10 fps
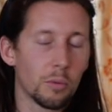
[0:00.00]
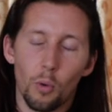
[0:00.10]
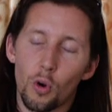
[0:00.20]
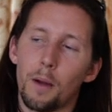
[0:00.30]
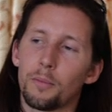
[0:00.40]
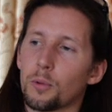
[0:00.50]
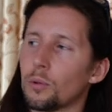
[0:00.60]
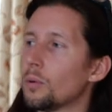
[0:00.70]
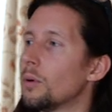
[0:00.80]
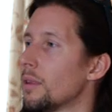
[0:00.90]
more
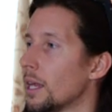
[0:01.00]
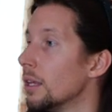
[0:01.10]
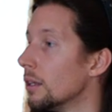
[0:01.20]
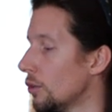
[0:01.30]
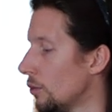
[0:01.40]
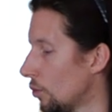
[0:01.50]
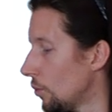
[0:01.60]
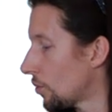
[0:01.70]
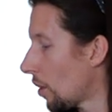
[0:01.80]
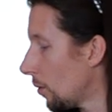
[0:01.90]
comfortable, then do
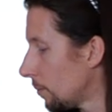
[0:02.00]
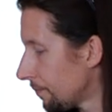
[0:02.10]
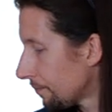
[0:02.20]
so.